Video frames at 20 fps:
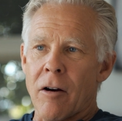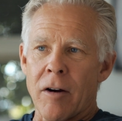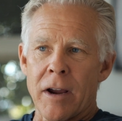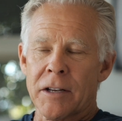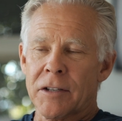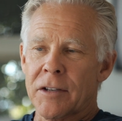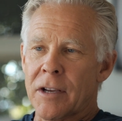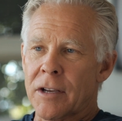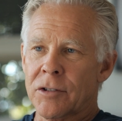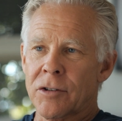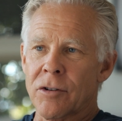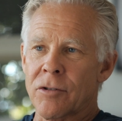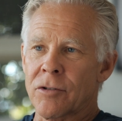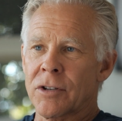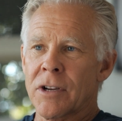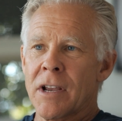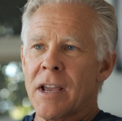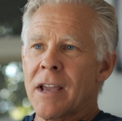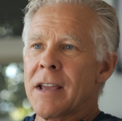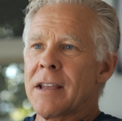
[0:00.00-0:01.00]
Our
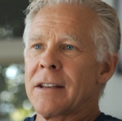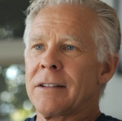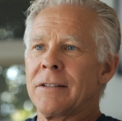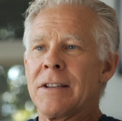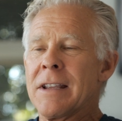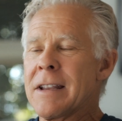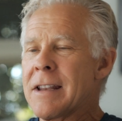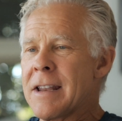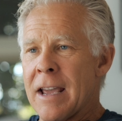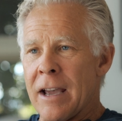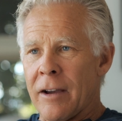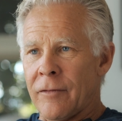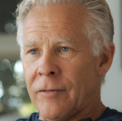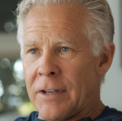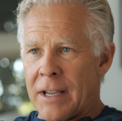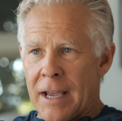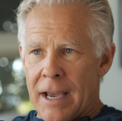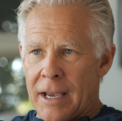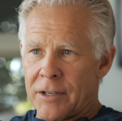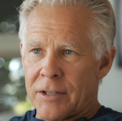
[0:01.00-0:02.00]
ancestors didn't
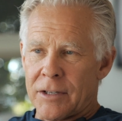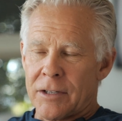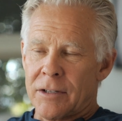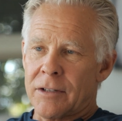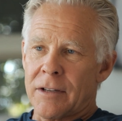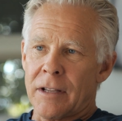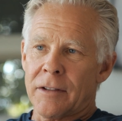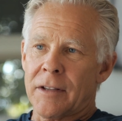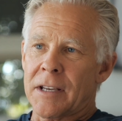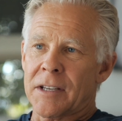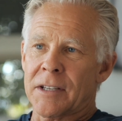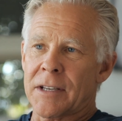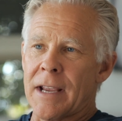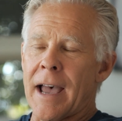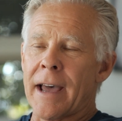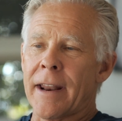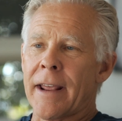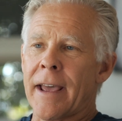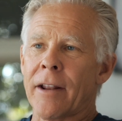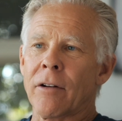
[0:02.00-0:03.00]
have desks that they
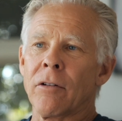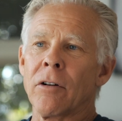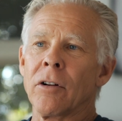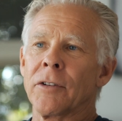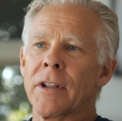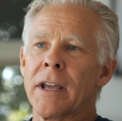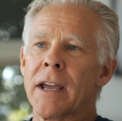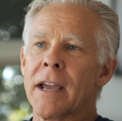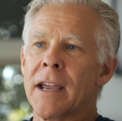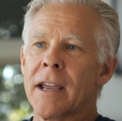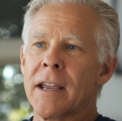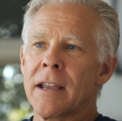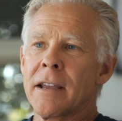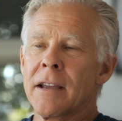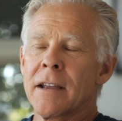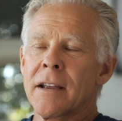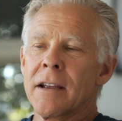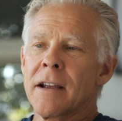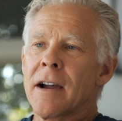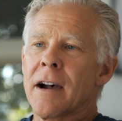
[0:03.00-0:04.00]
sat at all day.
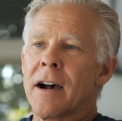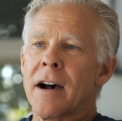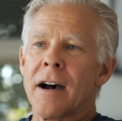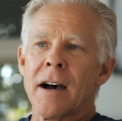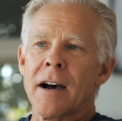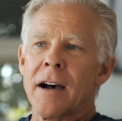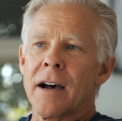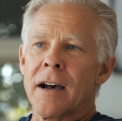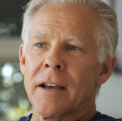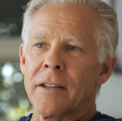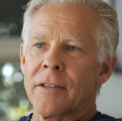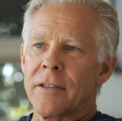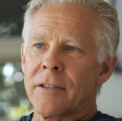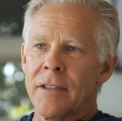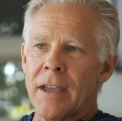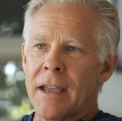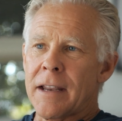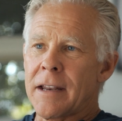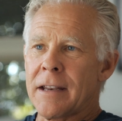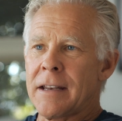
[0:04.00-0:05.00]
Uh,
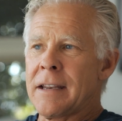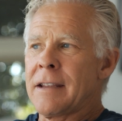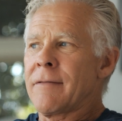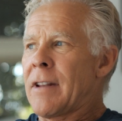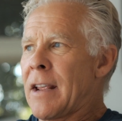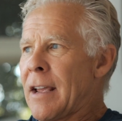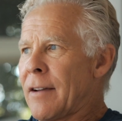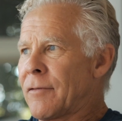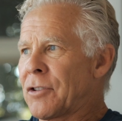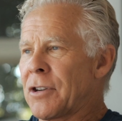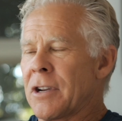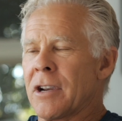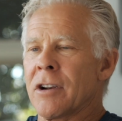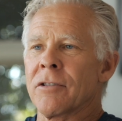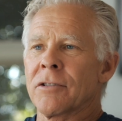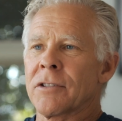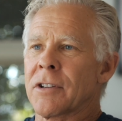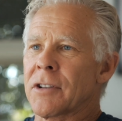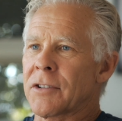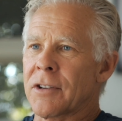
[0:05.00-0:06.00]
they didn't even have
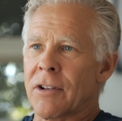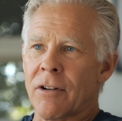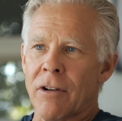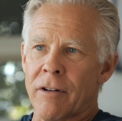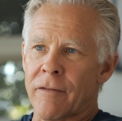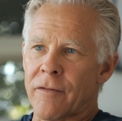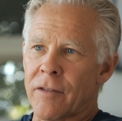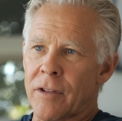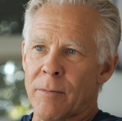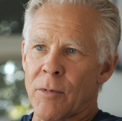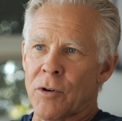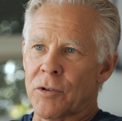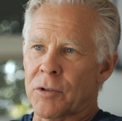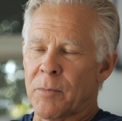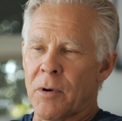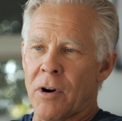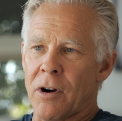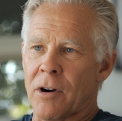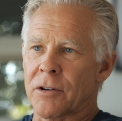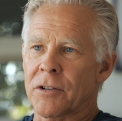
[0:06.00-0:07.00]
chairs to sit on for the
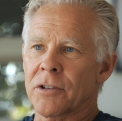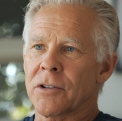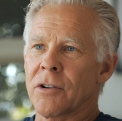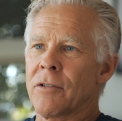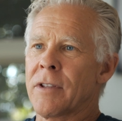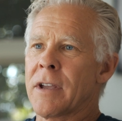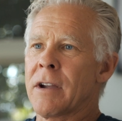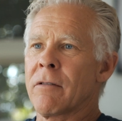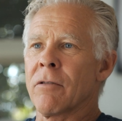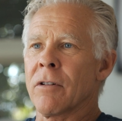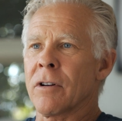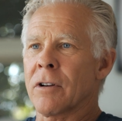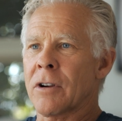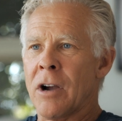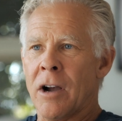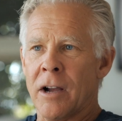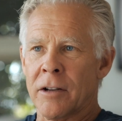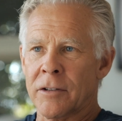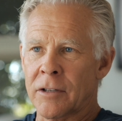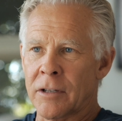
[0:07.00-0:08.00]
most part, so they were
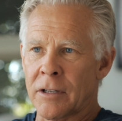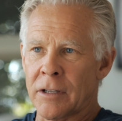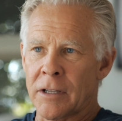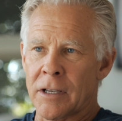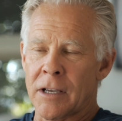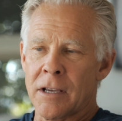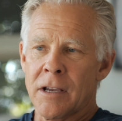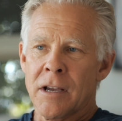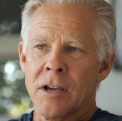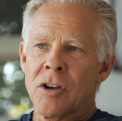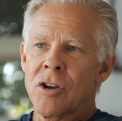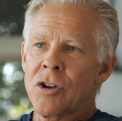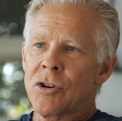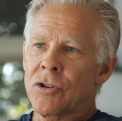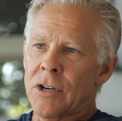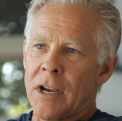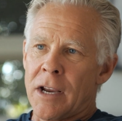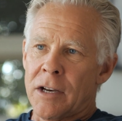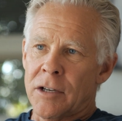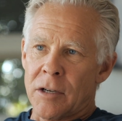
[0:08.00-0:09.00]
constantly
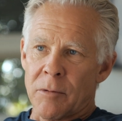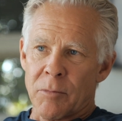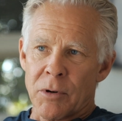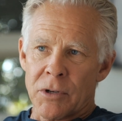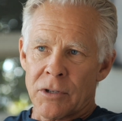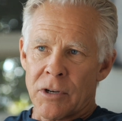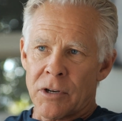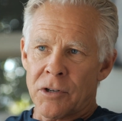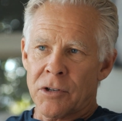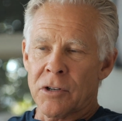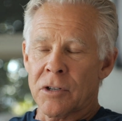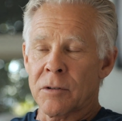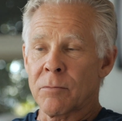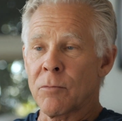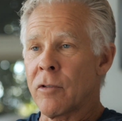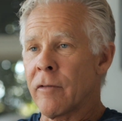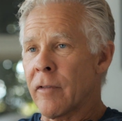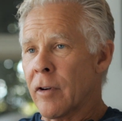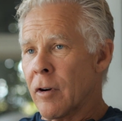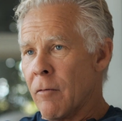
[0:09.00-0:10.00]
changing positions,
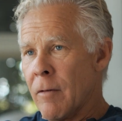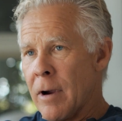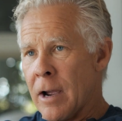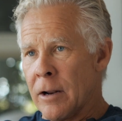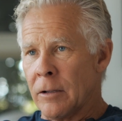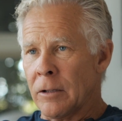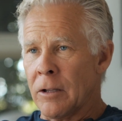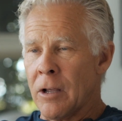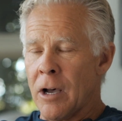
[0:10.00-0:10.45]
moving around a